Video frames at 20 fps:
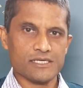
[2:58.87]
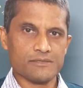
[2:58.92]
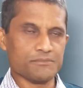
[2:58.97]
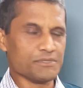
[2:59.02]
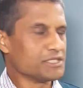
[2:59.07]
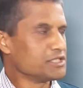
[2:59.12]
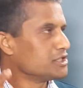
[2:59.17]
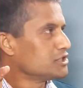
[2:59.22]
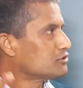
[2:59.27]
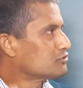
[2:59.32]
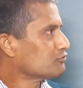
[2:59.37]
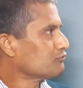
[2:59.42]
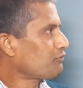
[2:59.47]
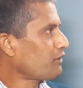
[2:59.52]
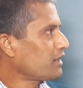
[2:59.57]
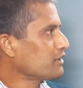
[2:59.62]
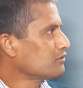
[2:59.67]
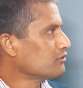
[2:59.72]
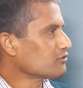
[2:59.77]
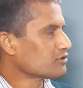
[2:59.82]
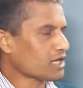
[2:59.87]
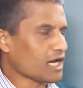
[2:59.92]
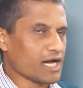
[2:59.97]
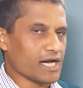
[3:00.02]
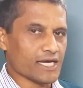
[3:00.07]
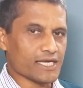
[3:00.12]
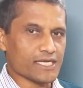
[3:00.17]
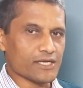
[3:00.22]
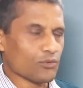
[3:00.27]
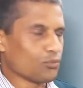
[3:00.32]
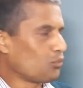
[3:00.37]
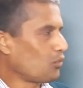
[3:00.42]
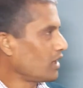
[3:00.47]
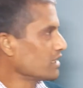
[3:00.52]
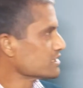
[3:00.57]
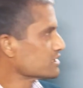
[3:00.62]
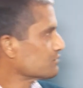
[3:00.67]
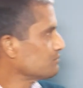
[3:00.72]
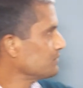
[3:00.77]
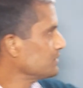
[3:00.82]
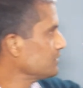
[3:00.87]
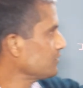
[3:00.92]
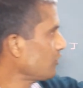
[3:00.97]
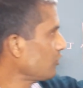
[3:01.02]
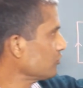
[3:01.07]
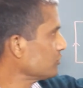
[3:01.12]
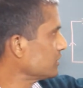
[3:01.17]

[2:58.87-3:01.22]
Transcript: We need to find out I. Once we know